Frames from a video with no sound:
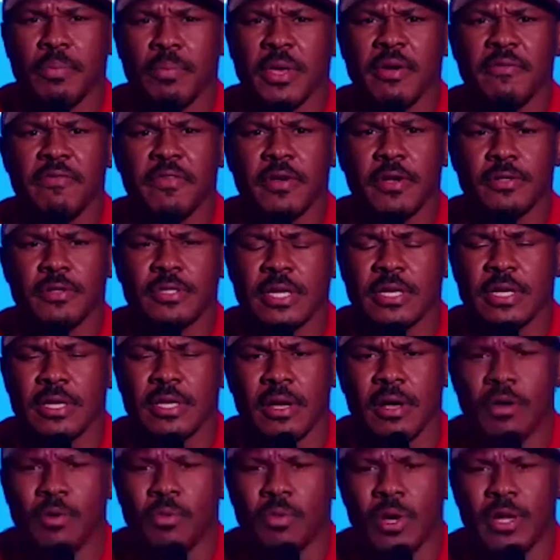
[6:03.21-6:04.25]
P F L's done a,
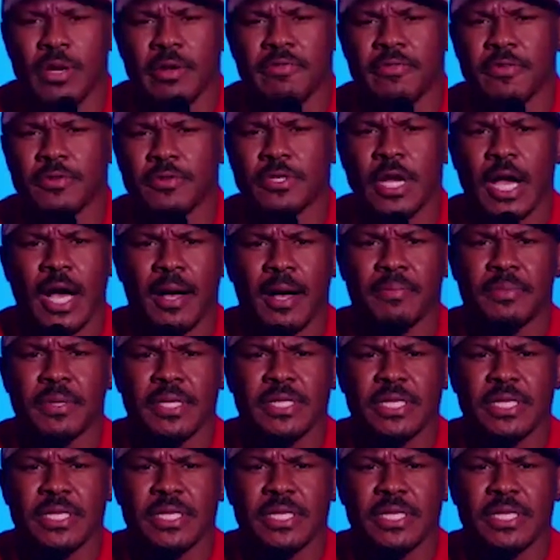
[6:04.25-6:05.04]
a wonderful job.